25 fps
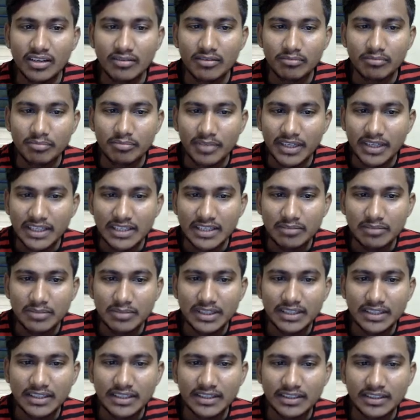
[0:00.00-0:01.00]

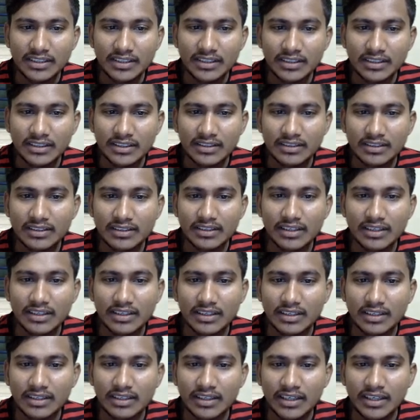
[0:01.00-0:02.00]
perimeter
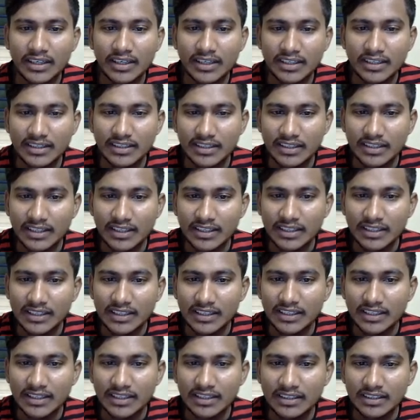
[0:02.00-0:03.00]
and
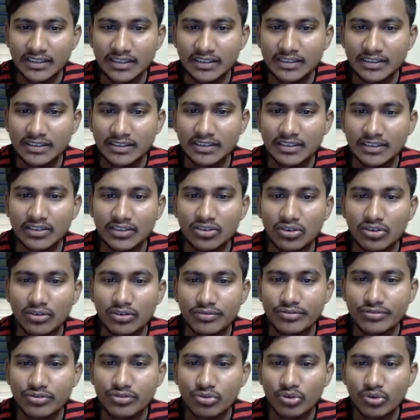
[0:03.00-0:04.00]
area of
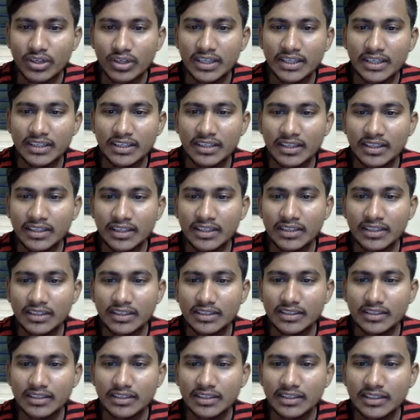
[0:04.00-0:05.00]
square are
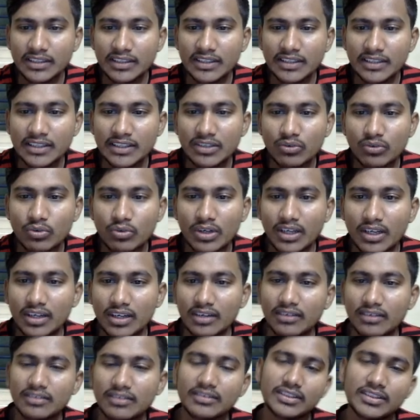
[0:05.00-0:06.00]
equal.
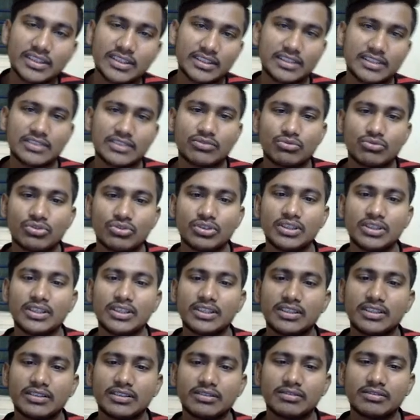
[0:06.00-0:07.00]
That is what?
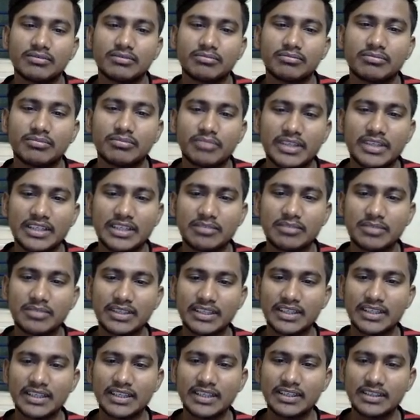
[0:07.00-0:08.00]
Perimeter
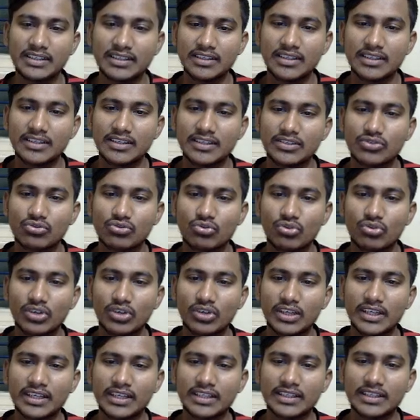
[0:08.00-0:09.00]
and
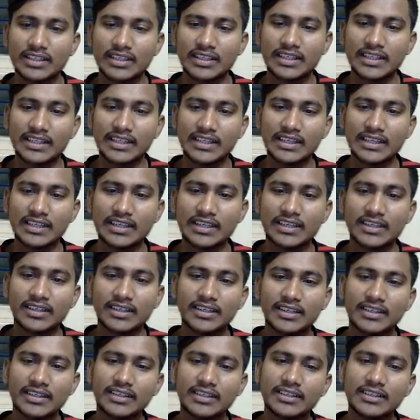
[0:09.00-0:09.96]
square area are